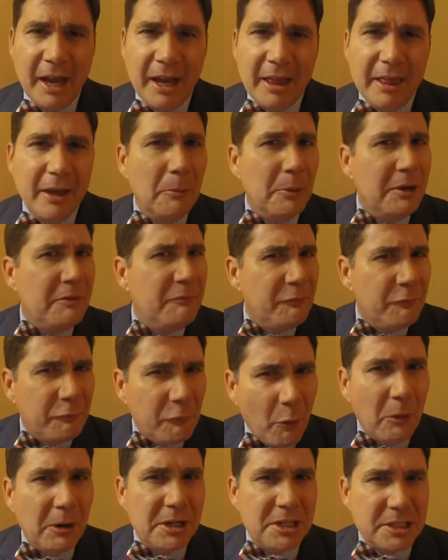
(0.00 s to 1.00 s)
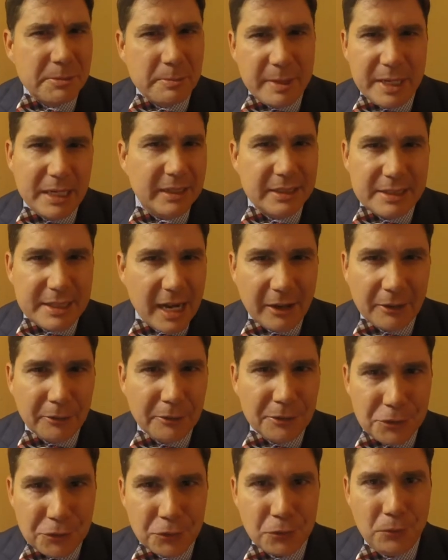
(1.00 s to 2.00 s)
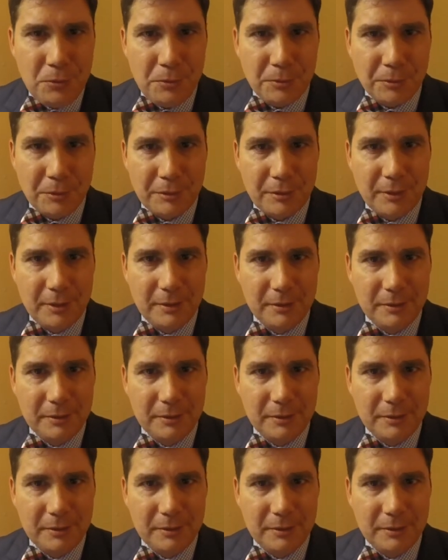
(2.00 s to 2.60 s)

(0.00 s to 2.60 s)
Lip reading: that would force me to tell the truth?